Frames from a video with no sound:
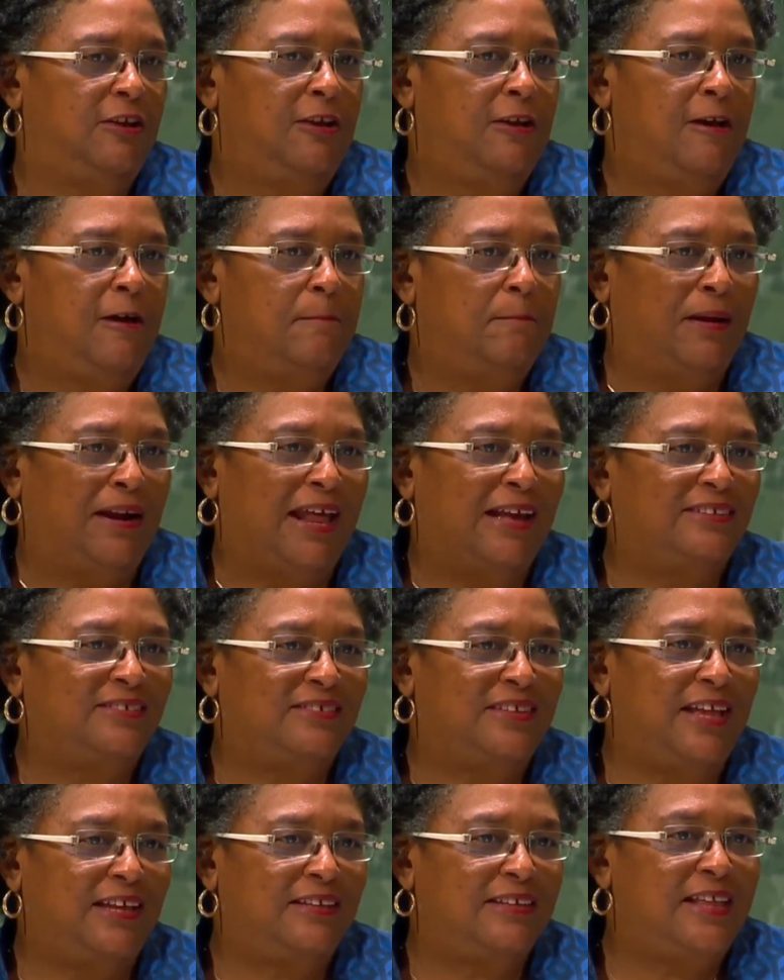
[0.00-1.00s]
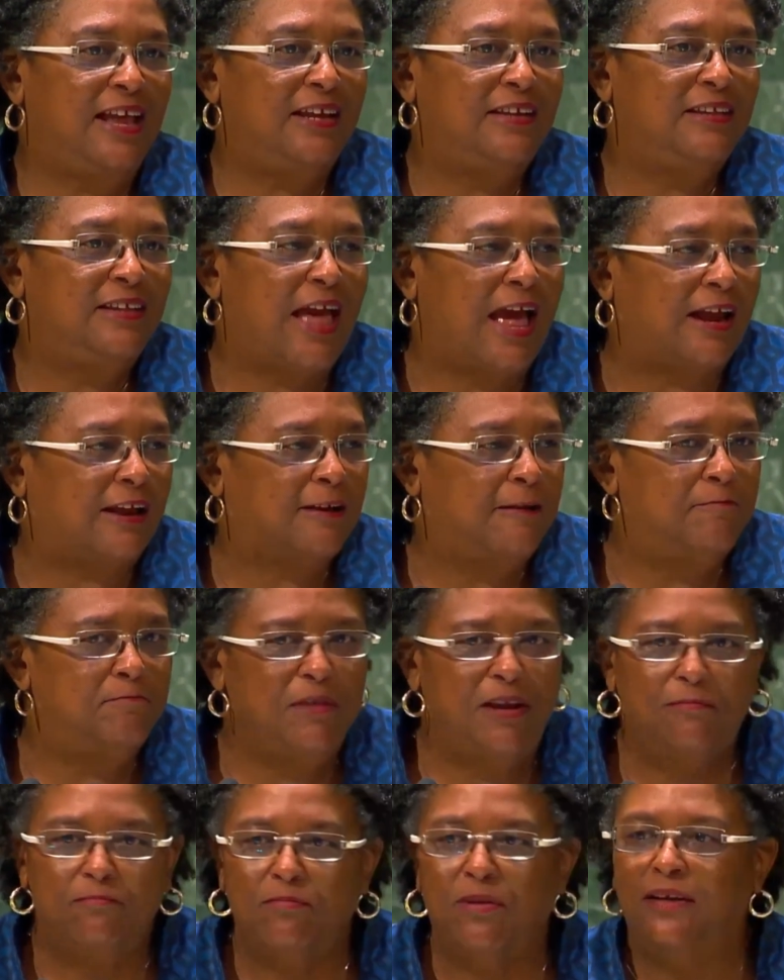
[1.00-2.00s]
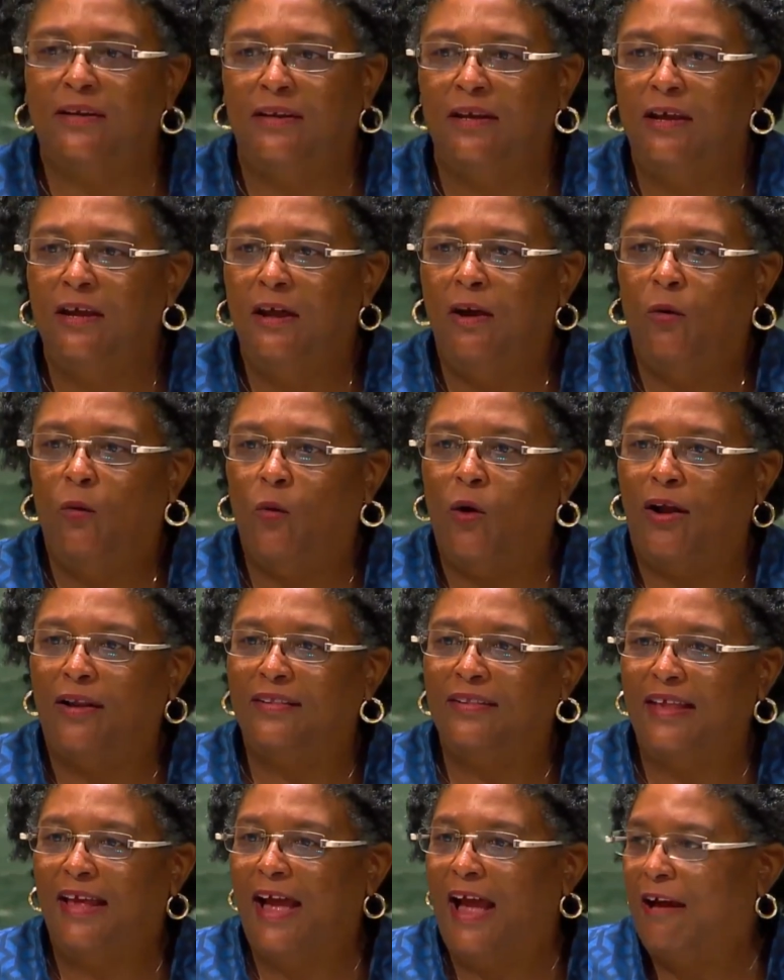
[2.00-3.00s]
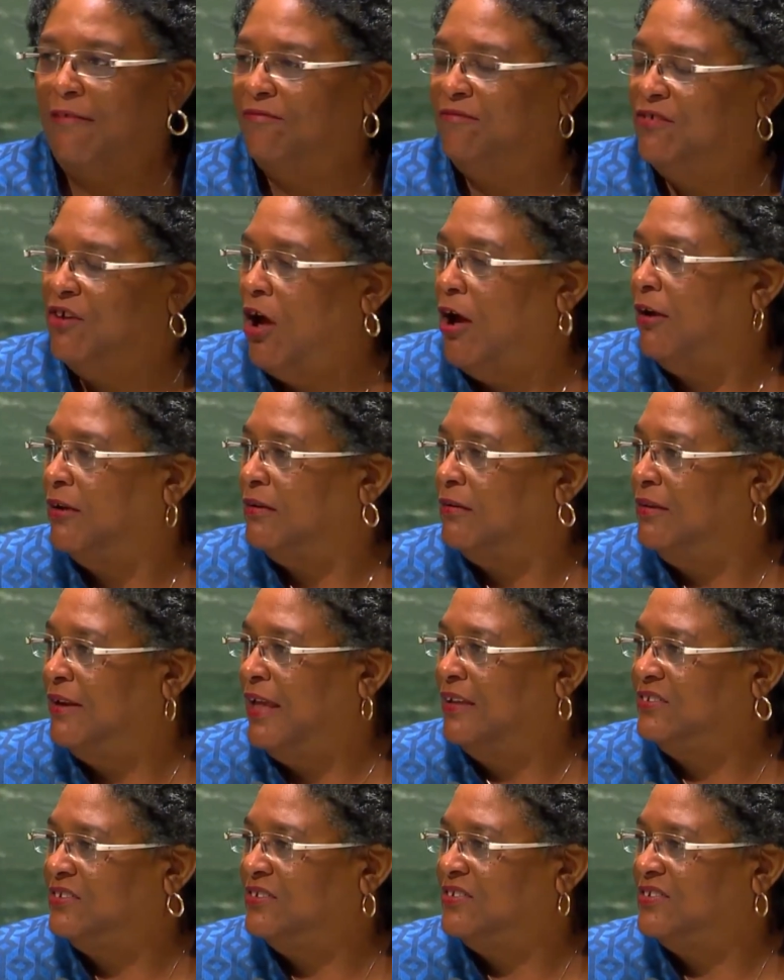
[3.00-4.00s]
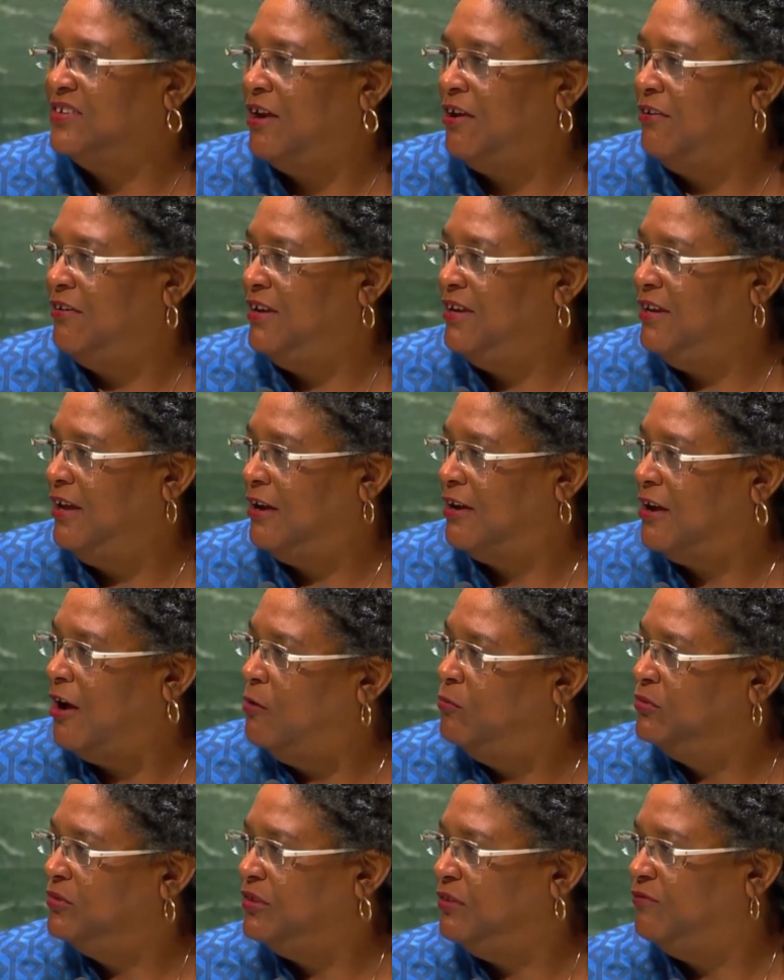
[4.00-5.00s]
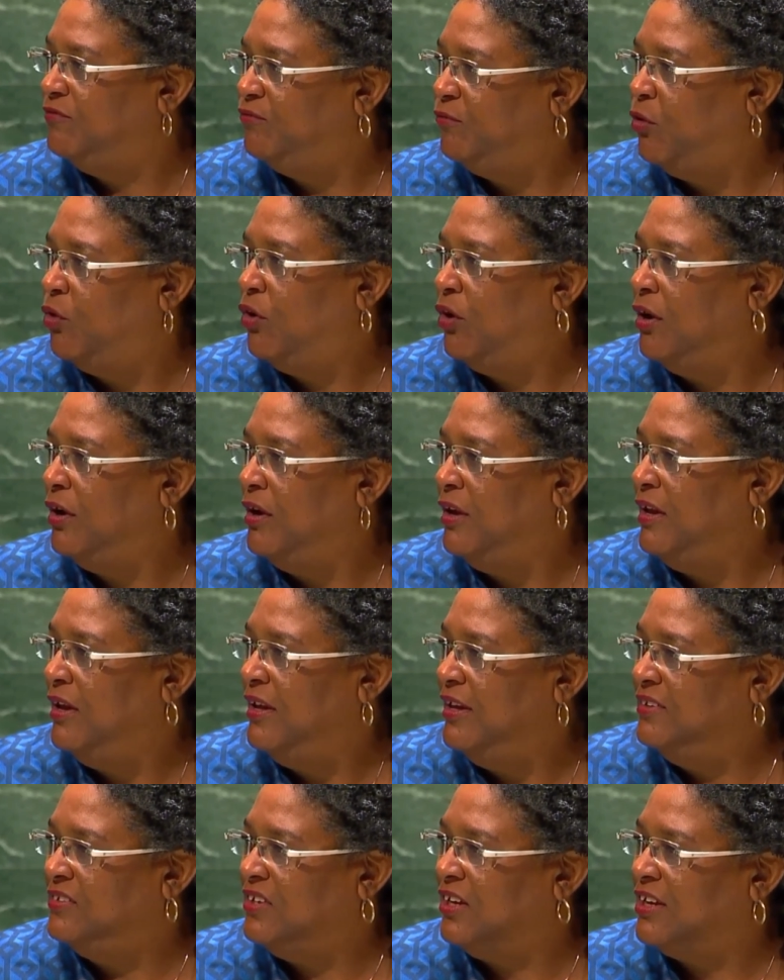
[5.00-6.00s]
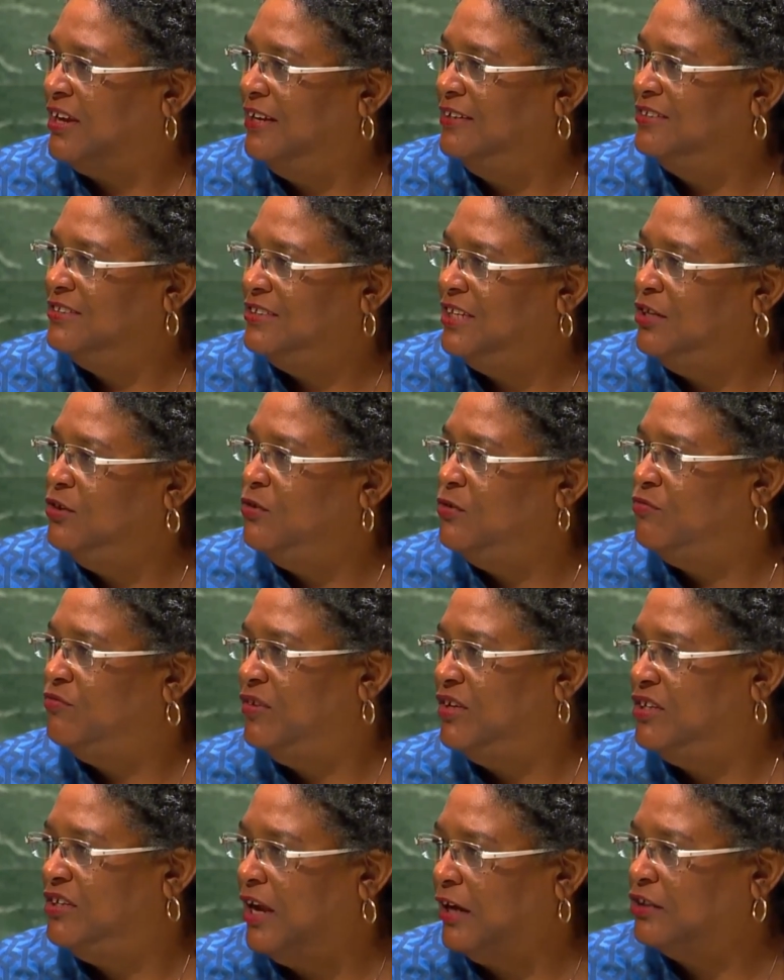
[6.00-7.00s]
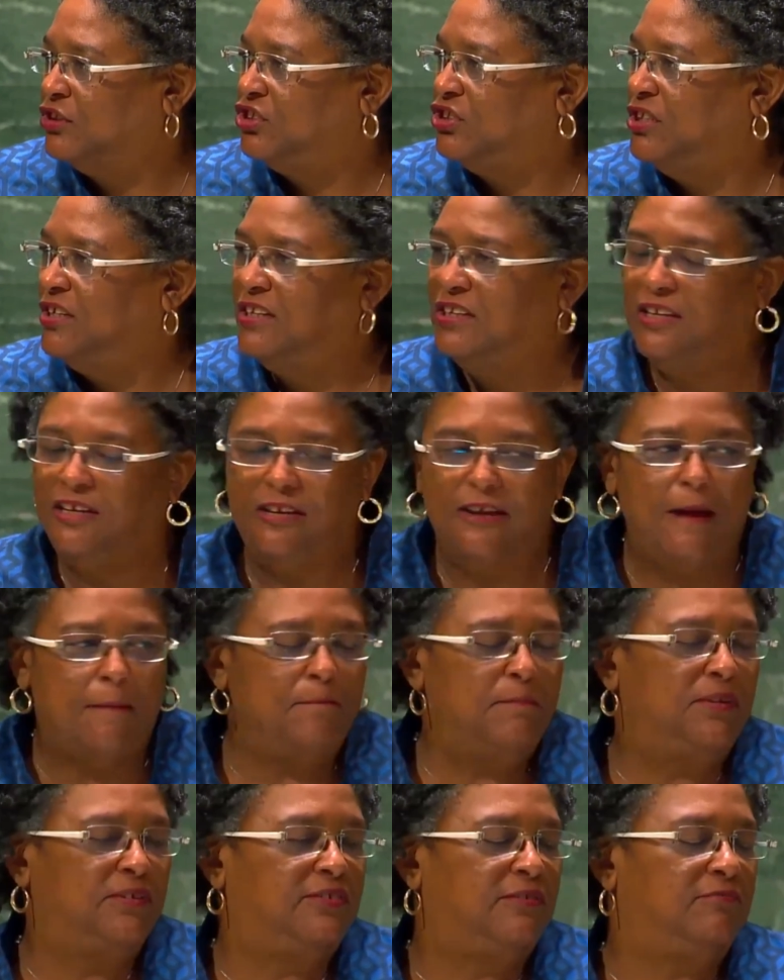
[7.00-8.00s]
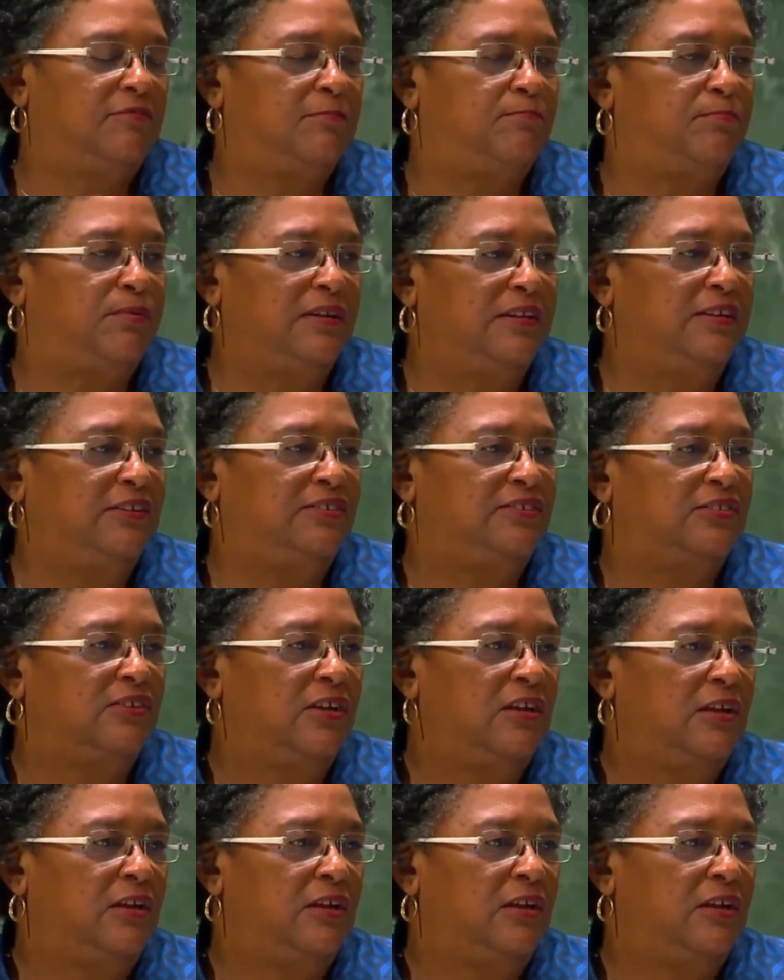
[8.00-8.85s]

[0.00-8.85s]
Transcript: But as they did that commitment, what they have not necessarily accounted for is the continued reduction in the numbers of the police,